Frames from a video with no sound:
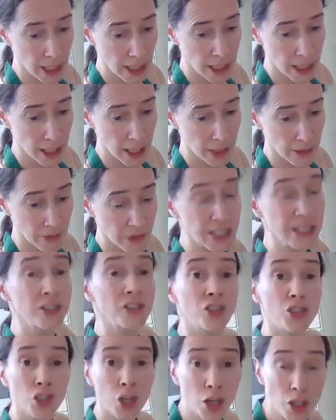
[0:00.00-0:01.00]
and the
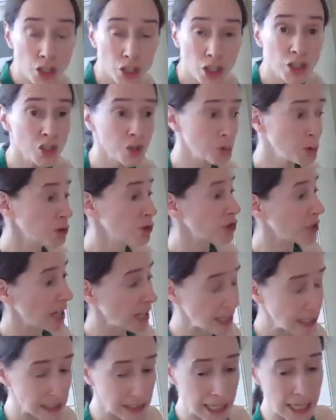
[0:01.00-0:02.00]
instructions will
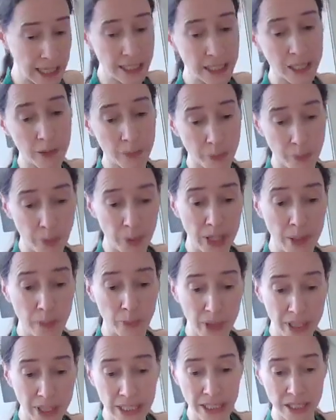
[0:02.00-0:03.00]
say let it
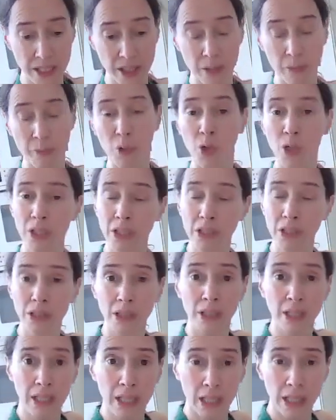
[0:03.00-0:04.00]
bring it to the
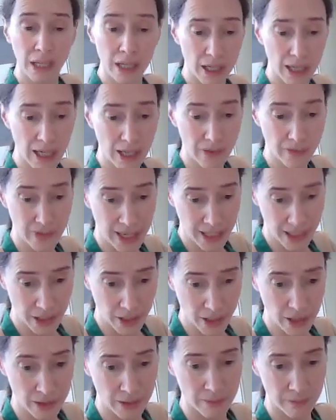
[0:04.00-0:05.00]
boil and
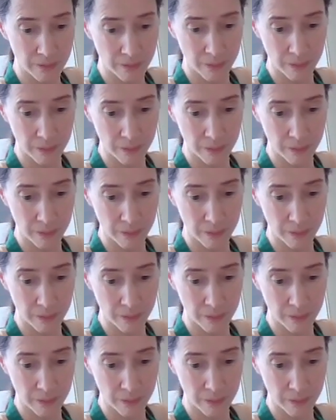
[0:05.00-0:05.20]
then